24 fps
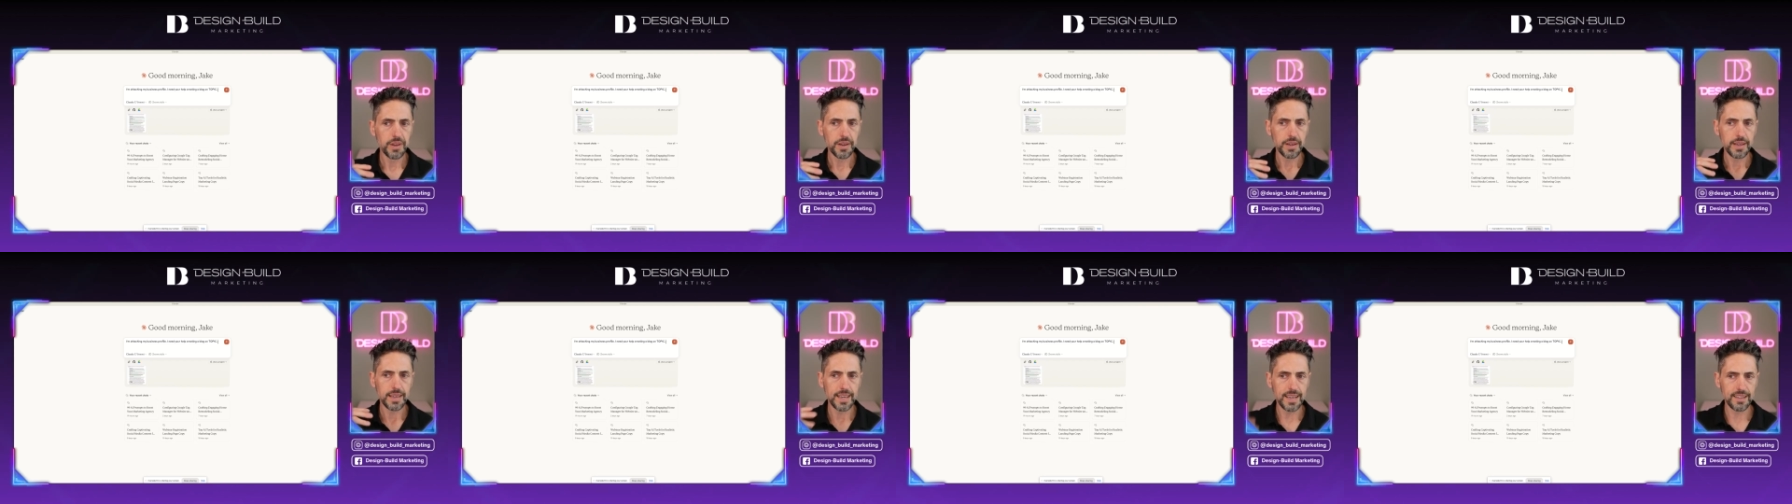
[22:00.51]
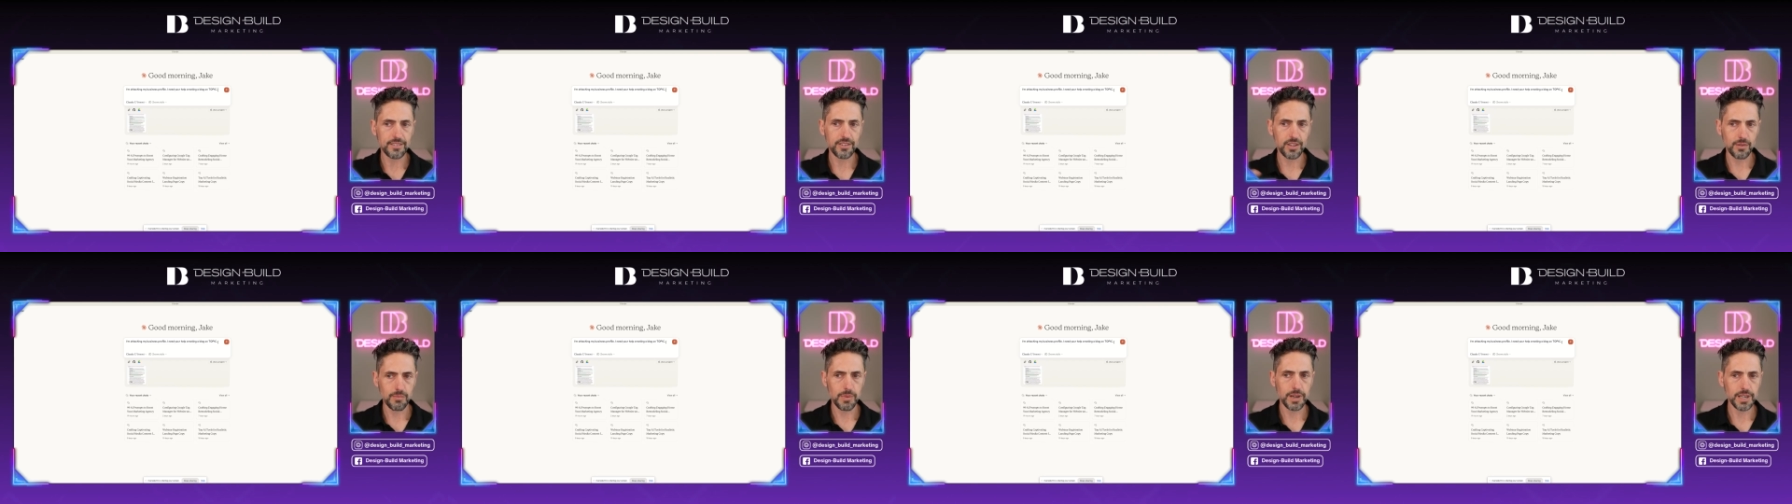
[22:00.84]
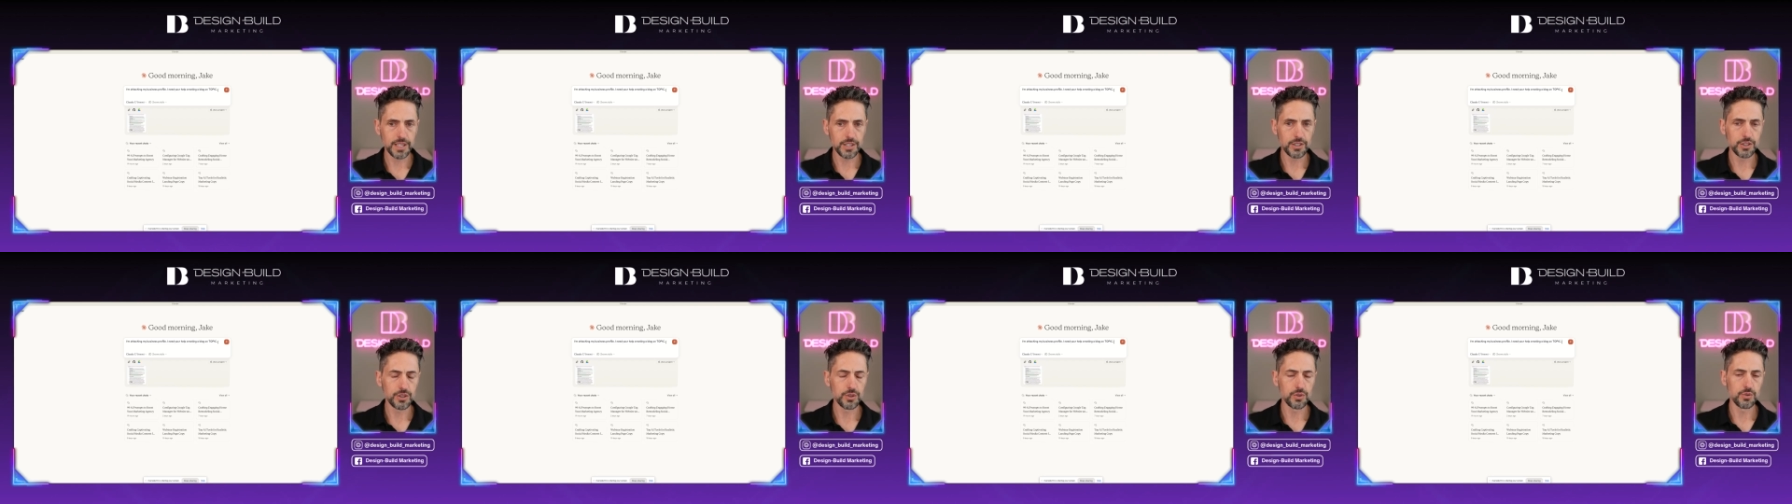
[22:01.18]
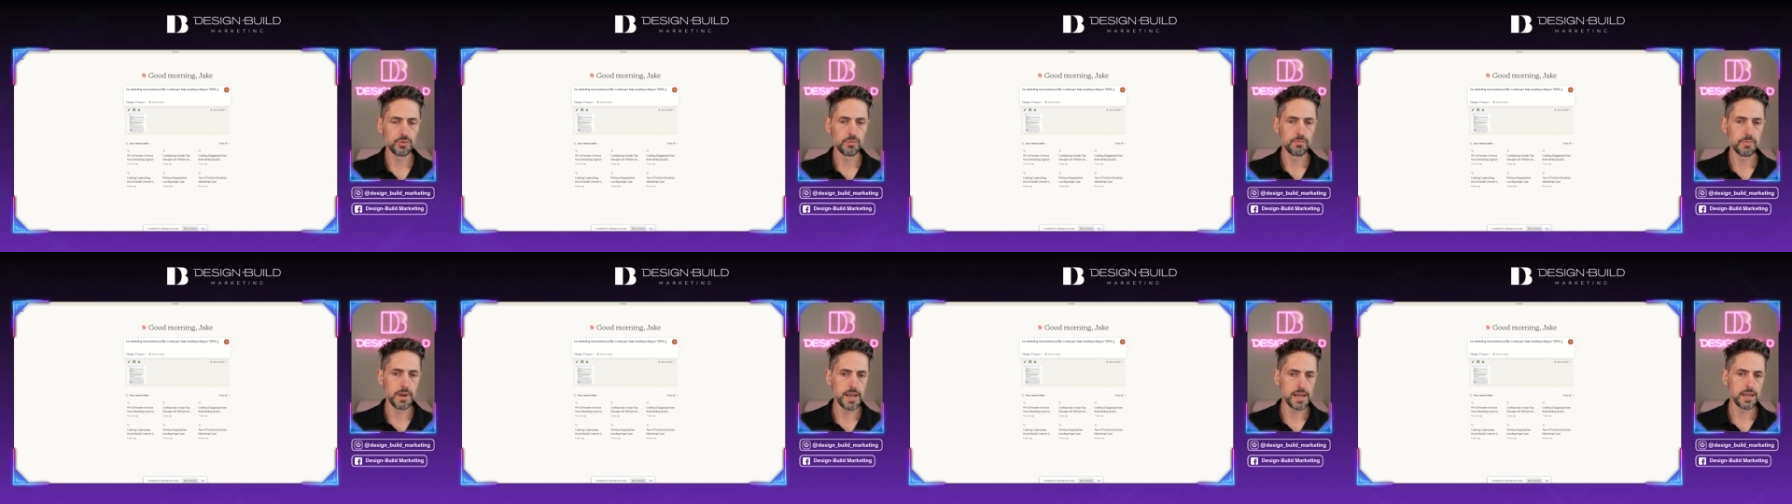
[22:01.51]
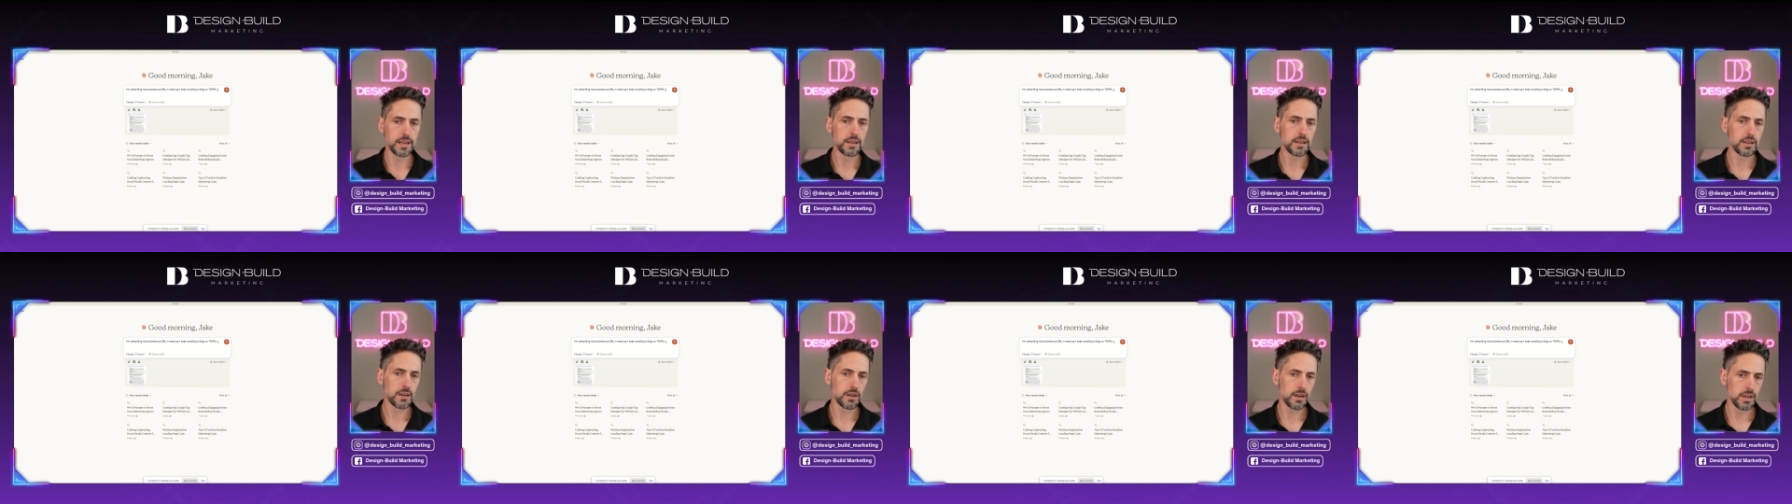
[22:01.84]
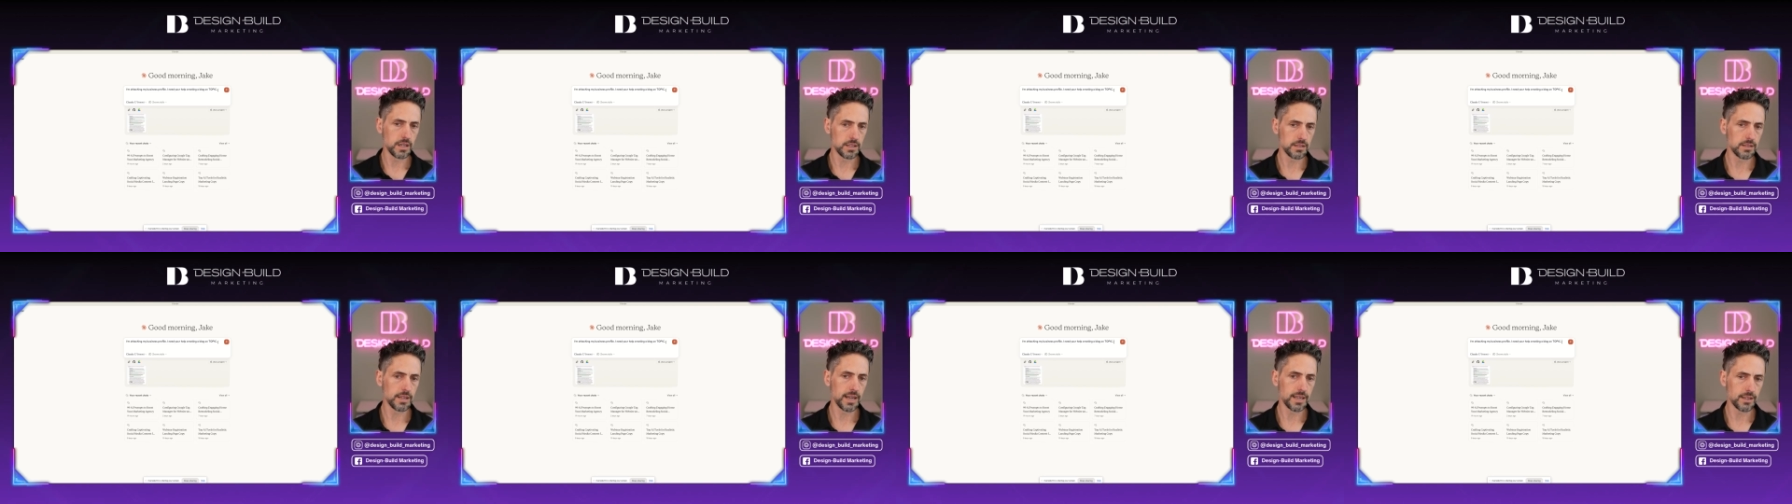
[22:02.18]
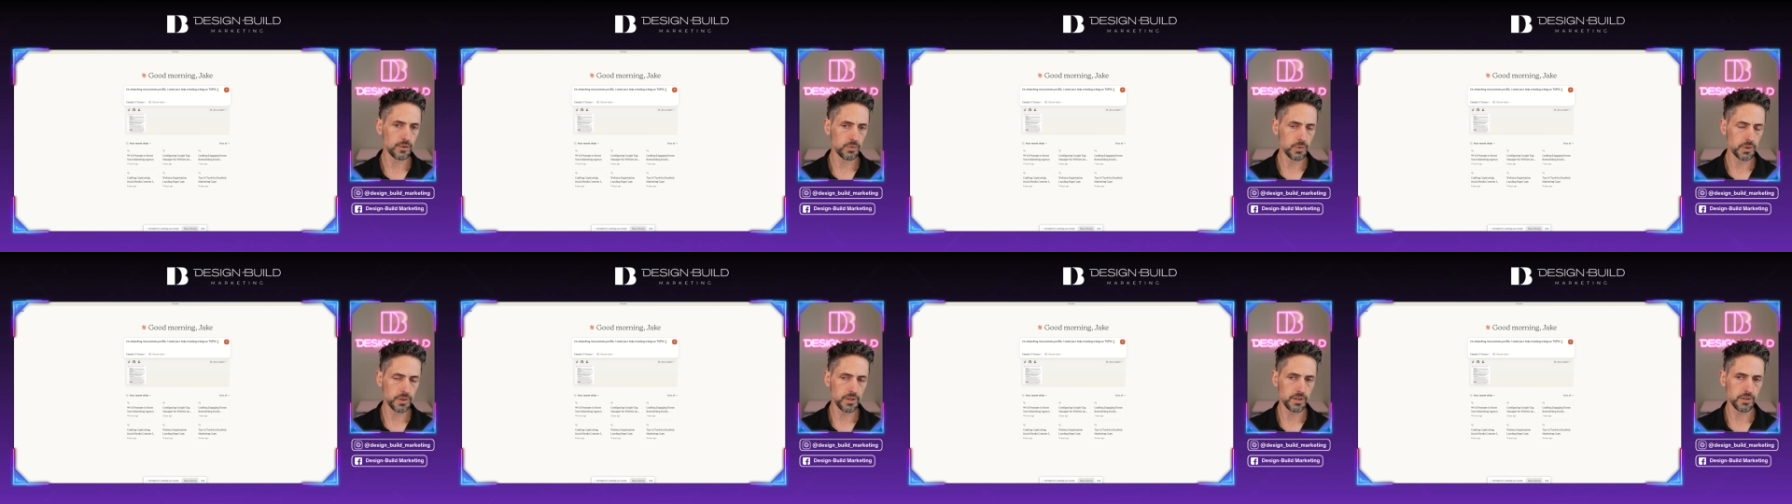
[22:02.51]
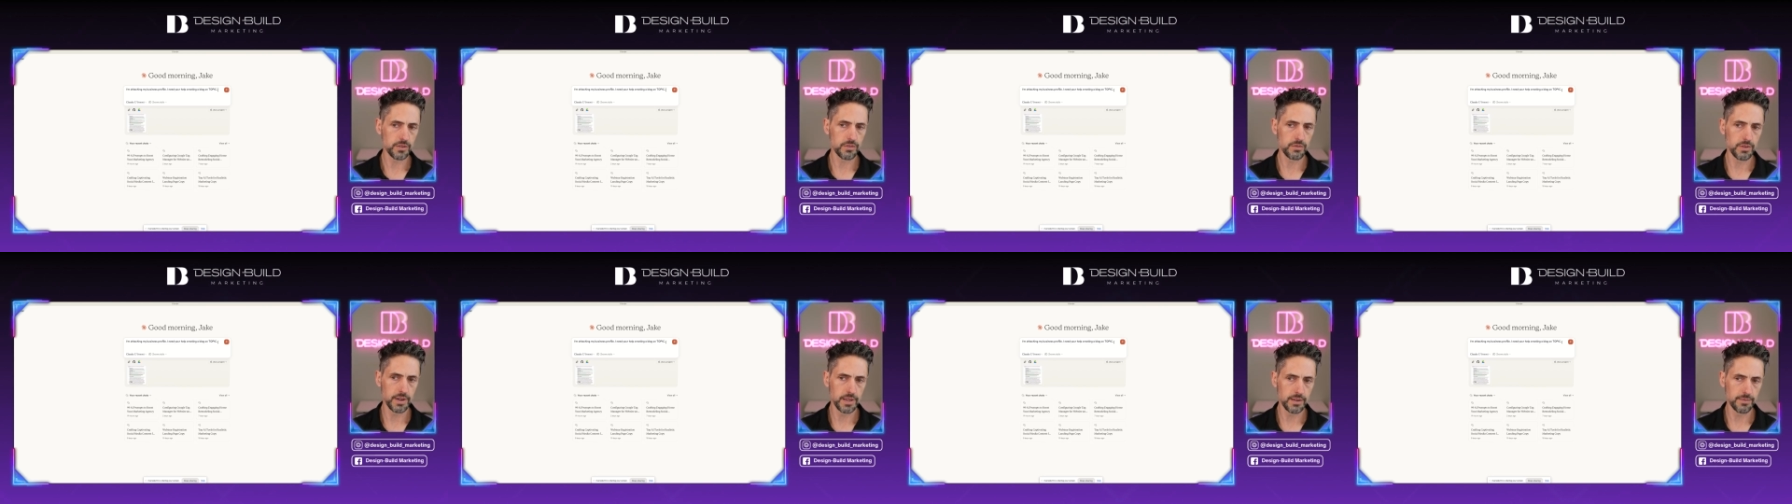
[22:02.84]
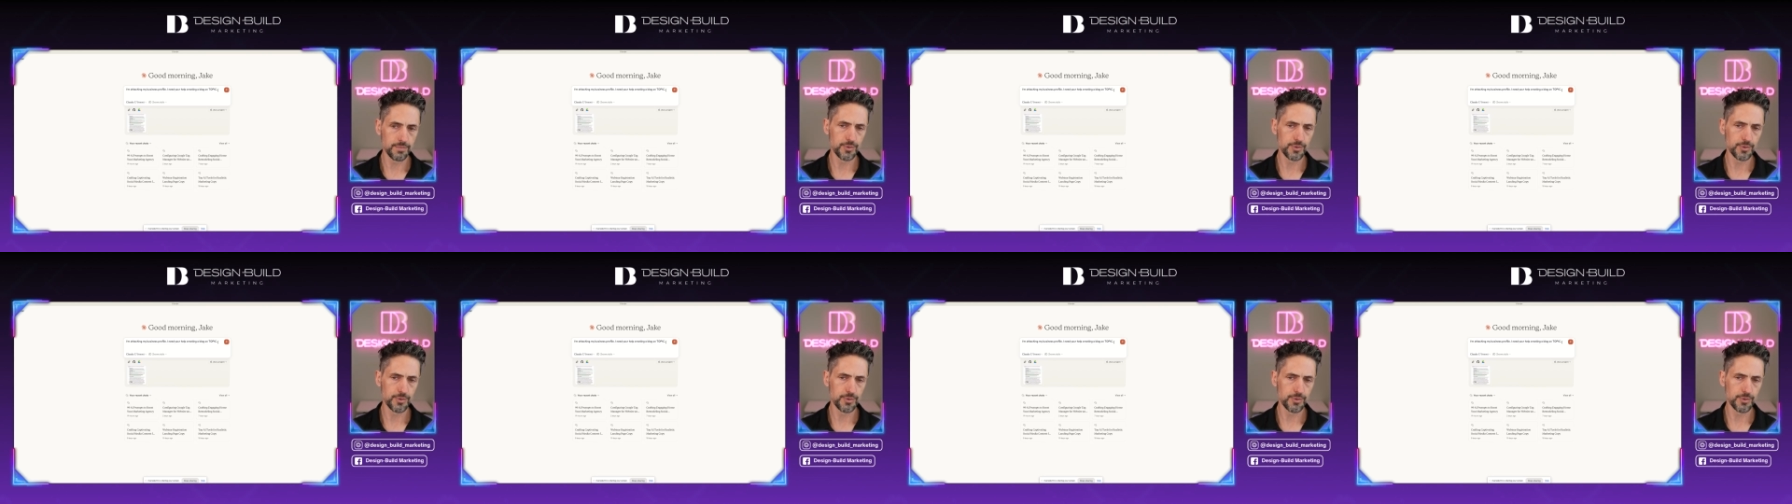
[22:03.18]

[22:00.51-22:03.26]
get somebody to make contact with us, right?